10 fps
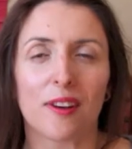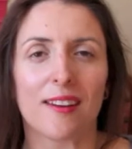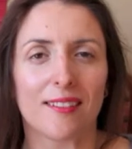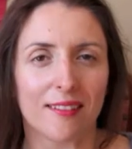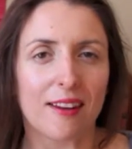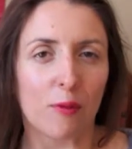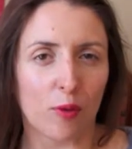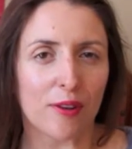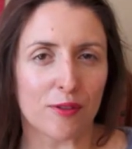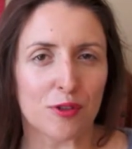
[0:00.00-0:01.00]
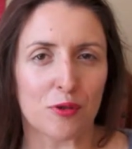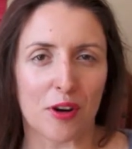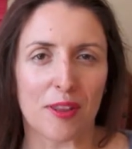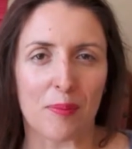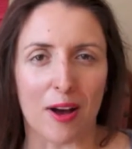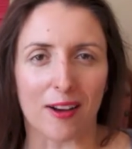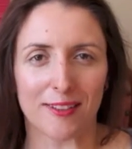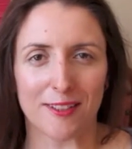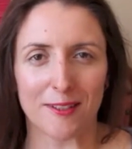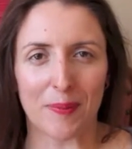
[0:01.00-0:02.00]
it, it would have destroyed the
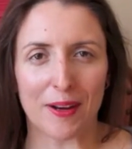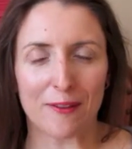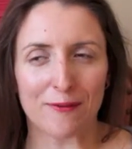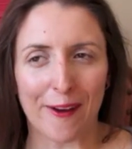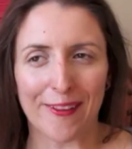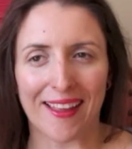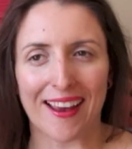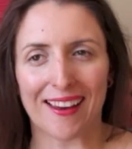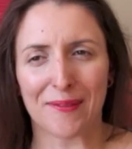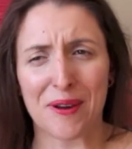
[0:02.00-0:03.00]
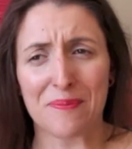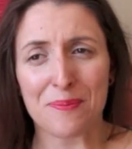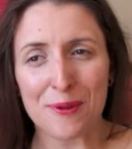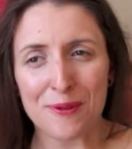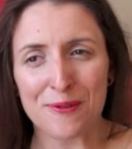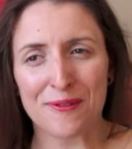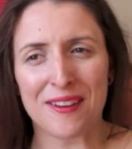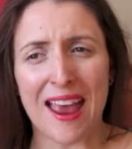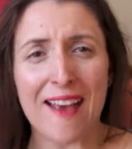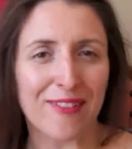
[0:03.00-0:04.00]
boxes, but it felt like we
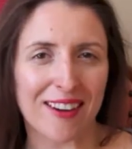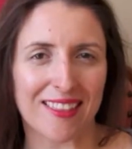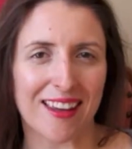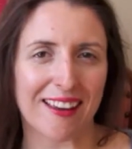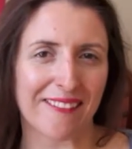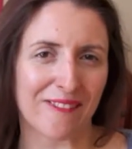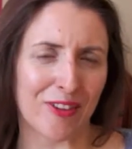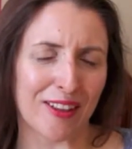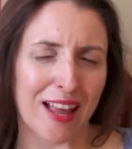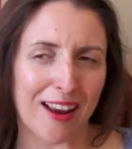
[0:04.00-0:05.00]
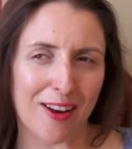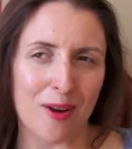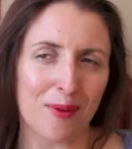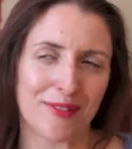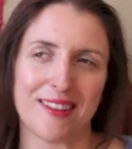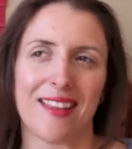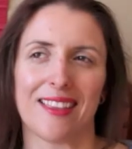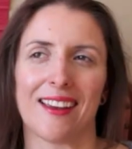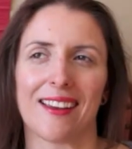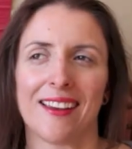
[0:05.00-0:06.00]
moved everything for like almost
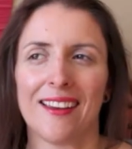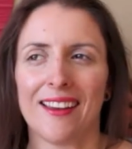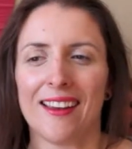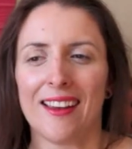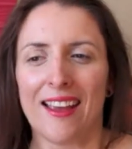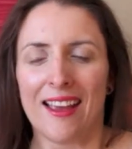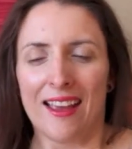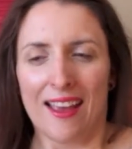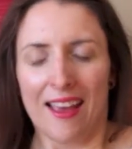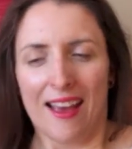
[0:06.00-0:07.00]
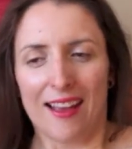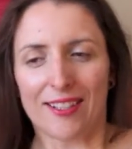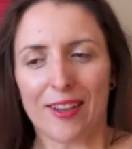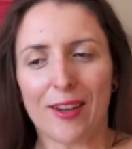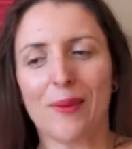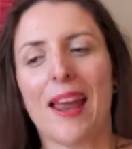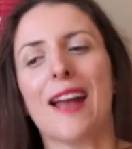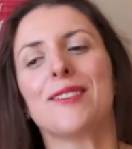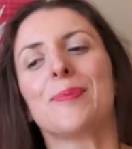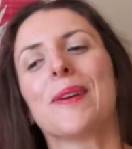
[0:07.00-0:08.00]
nothing. So then we
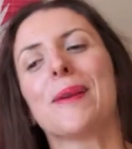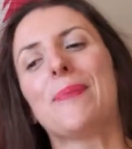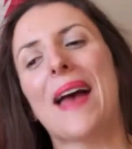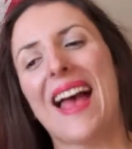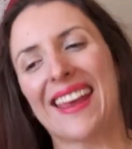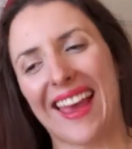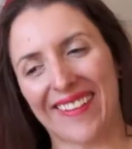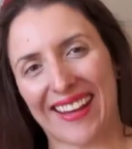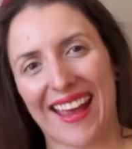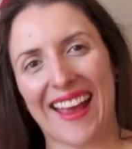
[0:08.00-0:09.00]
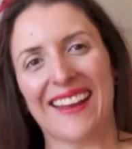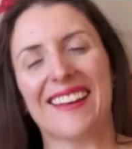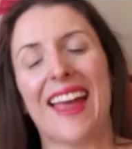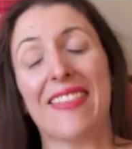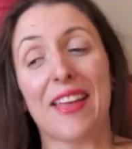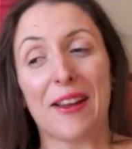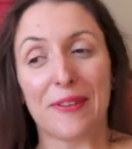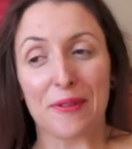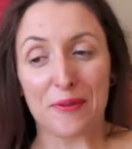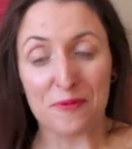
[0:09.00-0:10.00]
had to bring it back out again and
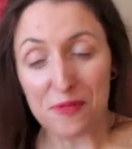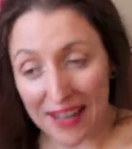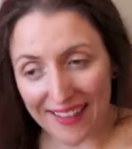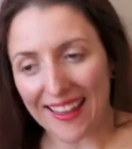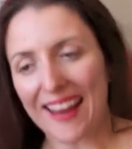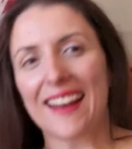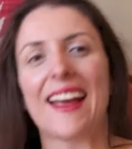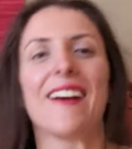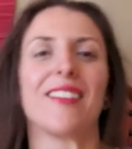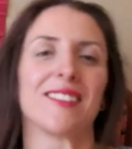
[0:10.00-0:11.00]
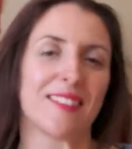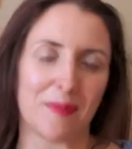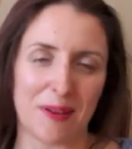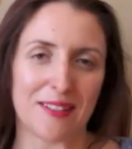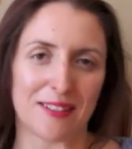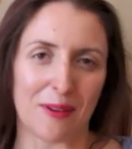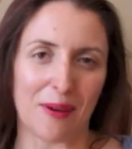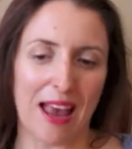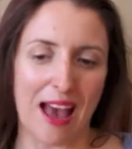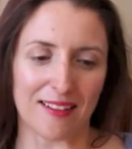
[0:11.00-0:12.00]
then relay it out, the pieces that
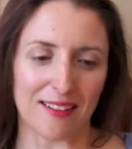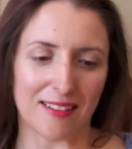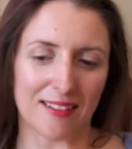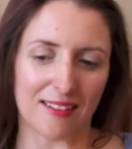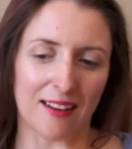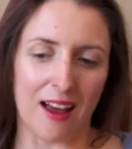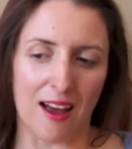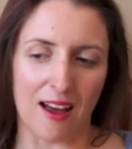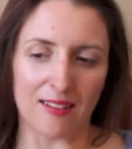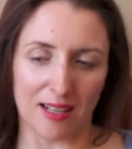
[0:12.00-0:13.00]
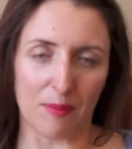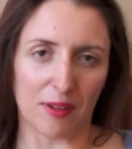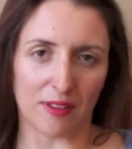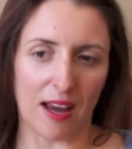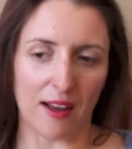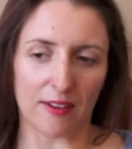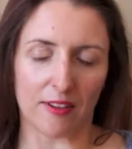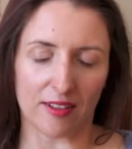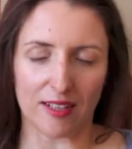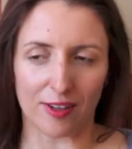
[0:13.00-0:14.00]
we hadn't assembled yet,
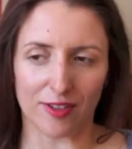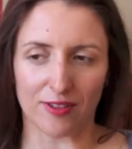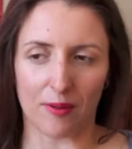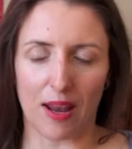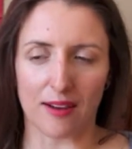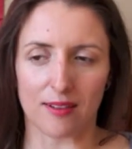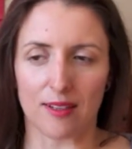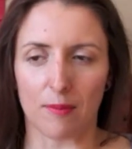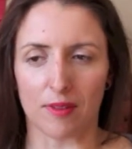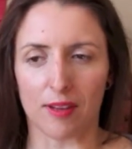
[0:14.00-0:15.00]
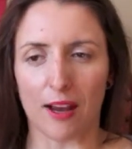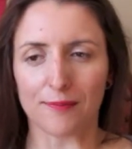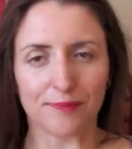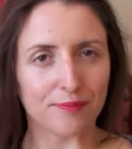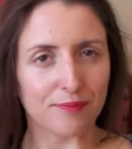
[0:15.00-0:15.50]
or the sections that we hadn't assembled yet.